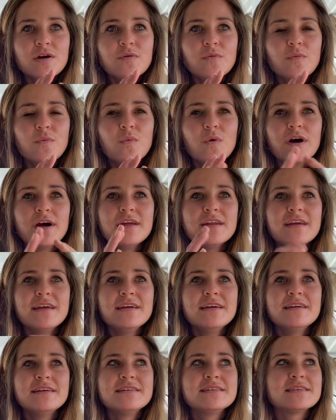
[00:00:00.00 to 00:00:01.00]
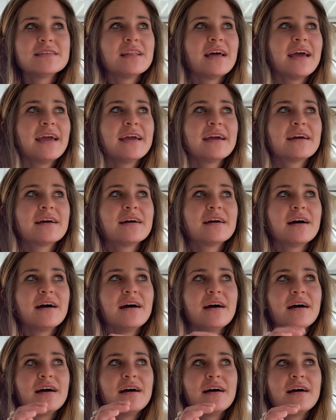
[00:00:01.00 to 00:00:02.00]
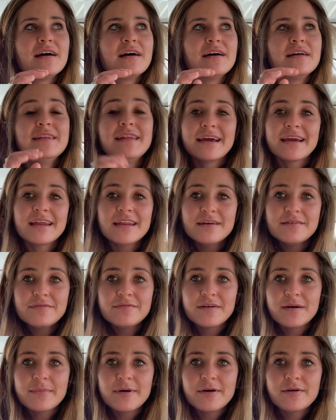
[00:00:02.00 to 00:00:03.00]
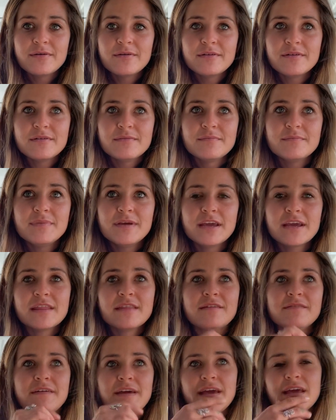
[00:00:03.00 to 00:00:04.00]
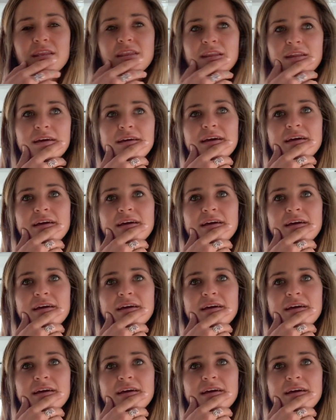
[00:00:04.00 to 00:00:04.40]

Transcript: what is like negative about being in the van?